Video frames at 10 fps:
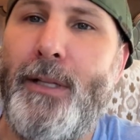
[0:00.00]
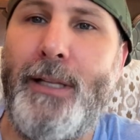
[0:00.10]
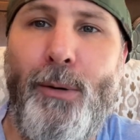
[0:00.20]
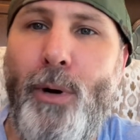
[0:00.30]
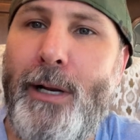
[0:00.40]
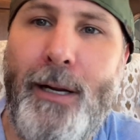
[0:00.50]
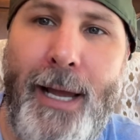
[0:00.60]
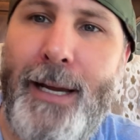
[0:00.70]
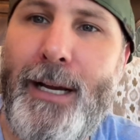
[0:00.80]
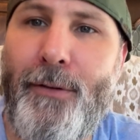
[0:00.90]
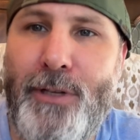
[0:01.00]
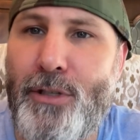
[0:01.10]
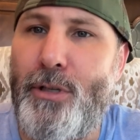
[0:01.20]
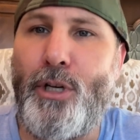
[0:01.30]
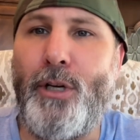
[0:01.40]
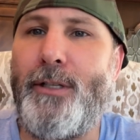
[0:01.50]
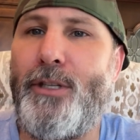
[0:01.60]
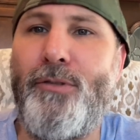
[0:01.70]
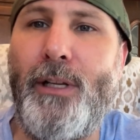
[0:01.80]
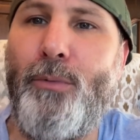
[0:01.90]
They wasn't unhandcuffing you, so you couldn't
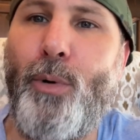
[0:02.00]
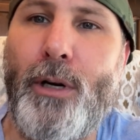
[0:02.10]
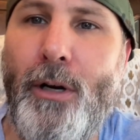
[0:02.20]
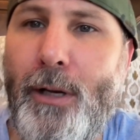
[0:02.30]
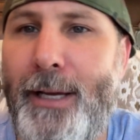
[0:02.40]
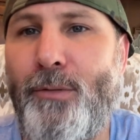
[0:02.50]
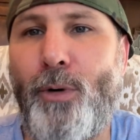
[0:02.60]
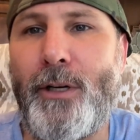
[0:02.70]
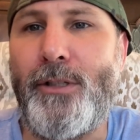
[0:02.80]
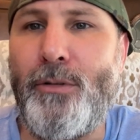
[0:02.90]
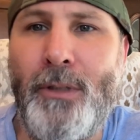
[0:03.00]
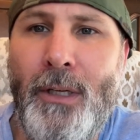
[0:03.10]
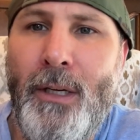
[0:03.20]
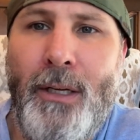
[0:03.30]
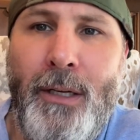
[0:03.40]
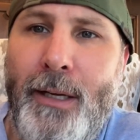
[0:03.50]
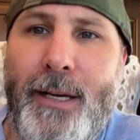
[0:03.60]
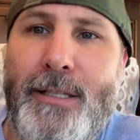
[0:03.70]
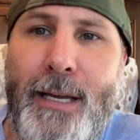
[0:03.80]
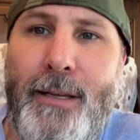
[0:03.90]
get your really work on like you wanted to.
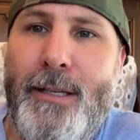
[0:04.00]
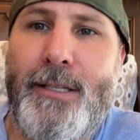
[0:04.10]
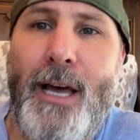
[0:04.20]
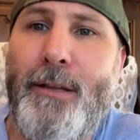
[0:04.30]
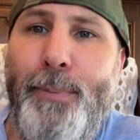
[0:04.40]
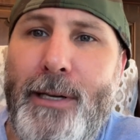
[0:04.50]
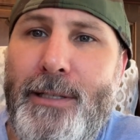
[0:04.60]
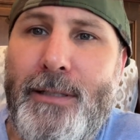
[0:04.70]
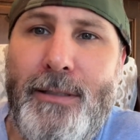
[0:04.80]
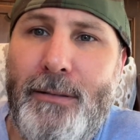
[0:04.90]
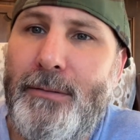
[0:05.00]
In southern prisons,